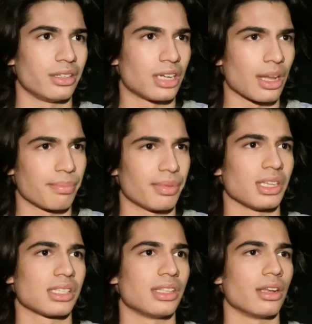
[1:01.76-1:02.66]
The
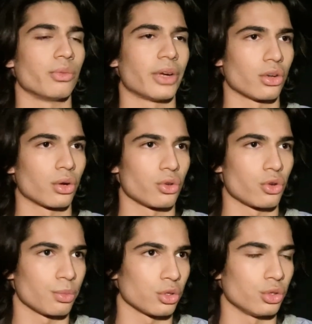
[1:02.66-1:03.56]
Tempest, then went on to
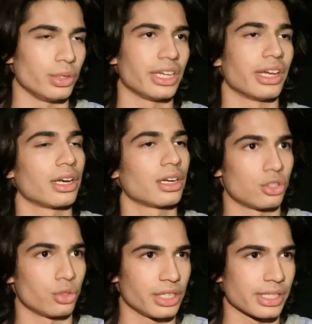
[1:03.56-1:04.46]
Romeo and Juliet,
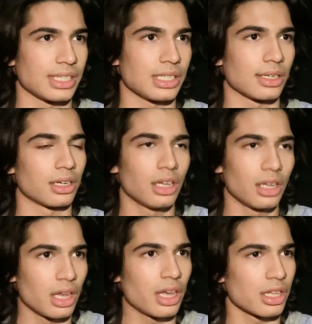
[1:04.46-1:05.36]
Julius Caesar,
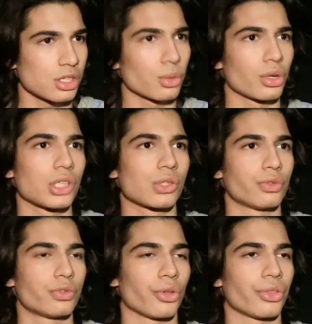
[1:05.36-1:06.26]
and so on and so
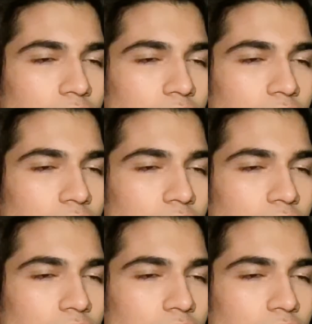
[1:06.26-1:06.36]
forth.